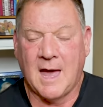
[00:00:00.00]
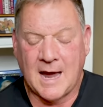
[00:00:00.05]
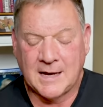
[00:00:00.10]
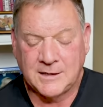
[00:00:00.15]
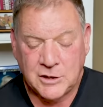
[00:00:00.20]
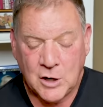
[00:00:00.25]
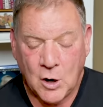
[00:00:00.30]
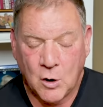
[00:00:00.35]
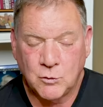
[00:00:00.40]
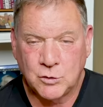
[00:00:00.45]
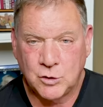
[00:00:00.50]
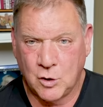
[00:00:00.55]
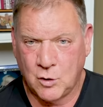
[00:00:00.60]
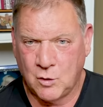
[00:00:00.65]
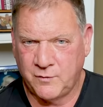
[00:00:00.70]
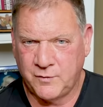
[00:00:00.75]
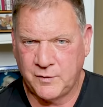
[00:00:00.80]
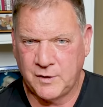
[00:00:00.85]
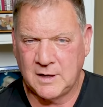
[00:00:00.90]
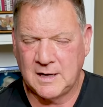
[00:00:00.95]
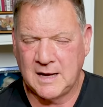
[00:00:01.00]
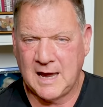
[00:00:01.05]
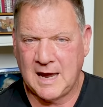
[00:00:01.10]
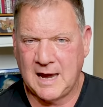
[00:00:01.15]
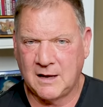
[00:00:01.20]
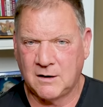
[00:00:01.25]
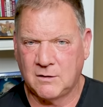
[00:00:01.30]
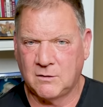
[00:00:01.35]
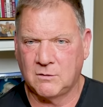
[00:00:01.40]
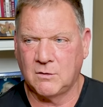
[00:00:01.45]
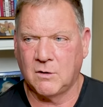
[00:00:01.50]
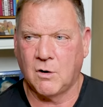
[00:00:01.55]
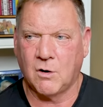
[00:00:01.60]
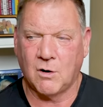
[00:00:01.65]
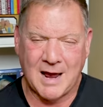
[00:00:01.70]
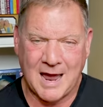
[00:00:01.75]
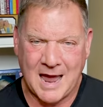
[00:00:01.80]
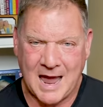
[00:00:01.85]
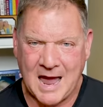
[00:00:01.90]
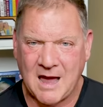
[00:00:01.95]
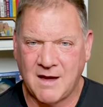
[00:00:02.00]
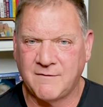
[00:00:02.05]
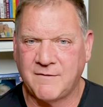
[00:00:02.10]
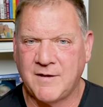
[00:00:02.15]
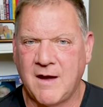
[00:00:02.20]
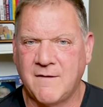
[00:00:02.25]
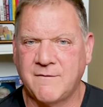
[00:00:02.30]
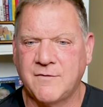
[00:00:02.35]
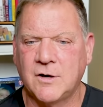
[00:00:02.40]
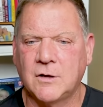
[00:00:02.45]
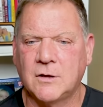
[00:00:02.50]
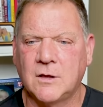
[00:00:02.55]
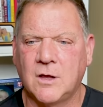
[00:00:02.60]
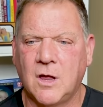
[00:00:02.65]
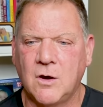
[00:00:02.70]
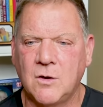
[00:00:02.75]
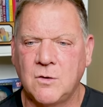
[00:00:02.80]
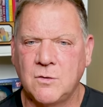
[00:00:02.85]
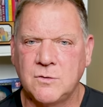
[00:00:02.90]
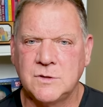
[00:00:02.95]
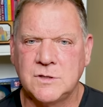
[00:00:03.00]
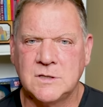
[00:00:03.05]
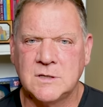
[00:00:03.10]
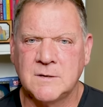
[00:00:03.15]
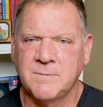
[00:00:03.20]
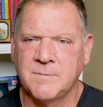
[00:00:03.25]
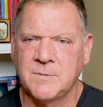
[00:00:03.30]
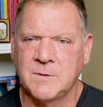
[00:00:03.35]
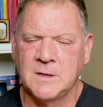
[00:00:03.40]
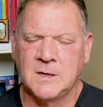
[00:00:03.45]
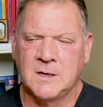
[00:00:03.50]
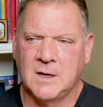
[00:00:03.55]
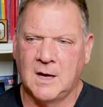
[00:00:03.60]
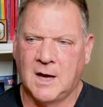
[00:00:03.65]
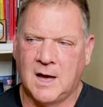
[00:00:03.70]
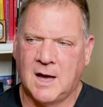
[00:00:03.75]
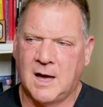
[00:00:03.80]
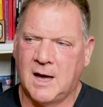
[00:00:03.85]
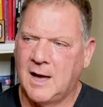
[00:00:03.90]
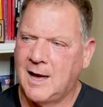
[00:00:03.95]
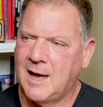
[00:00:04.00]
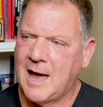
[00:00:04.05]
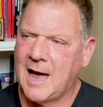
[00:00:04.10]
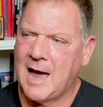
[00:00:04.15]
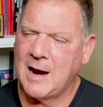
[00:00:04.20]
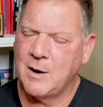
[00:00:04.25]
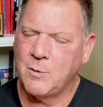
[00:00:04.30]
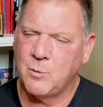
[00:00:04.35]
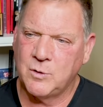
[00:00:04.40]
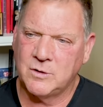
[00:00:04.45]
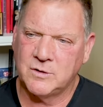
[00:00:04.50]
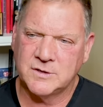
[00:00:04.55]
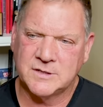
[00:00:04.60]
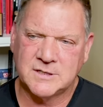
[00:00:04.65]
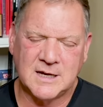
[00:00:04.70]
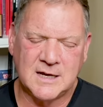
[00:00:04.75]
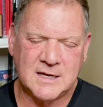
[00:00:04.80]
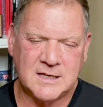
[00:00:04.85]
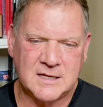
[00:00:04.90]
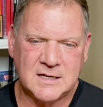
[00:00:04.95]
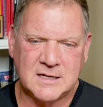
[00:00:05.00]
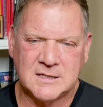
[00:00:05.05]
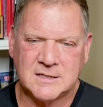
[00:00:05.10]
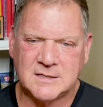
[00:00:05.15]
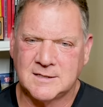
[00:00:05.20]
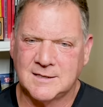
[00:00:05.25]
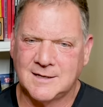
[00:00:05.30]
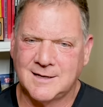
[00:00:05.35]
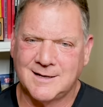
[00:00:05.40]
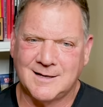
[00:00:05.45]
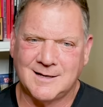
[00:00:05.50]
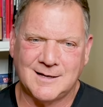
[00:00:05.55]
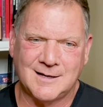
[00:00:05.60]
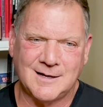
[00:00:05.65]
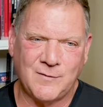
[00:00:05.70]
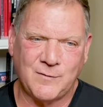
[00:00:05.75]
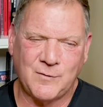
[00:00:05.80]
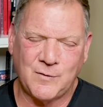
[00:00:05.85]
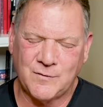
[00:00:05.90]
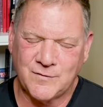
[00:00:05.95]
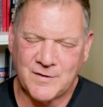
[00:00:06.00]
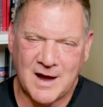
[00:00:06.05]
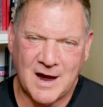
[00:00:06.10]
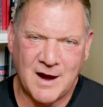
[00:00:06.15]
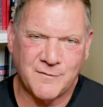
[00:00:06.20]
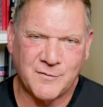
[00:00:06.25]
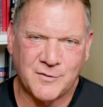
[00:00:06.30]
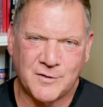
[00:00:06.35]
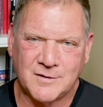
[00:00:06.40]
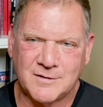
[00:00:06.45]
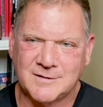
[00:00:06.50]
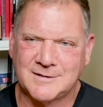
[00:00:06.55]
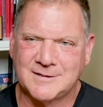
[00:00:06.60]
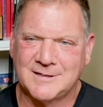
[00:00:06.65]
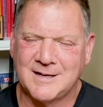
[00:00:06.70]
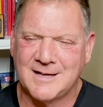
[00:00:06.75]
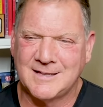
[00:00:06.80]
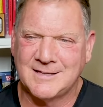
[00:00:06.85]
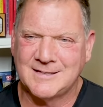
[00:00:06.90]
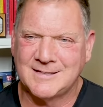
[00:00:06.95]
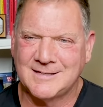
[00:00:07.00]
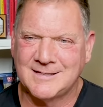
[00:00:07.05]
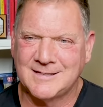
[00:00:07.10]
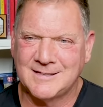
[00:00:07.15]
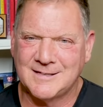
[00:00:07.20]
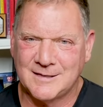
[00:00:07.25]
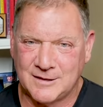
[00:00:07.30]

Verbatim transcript: I don't know if you can handle or have heavier loads. Uh, I will say this, uh, if you've ever done